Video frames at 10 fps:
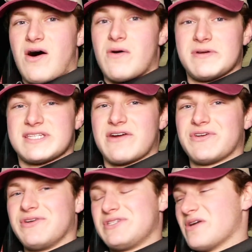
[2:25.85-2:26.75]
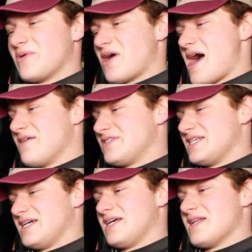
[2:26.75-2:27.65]
Almost every YouTuber I've
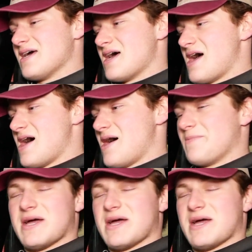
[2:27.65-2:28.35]
seen um,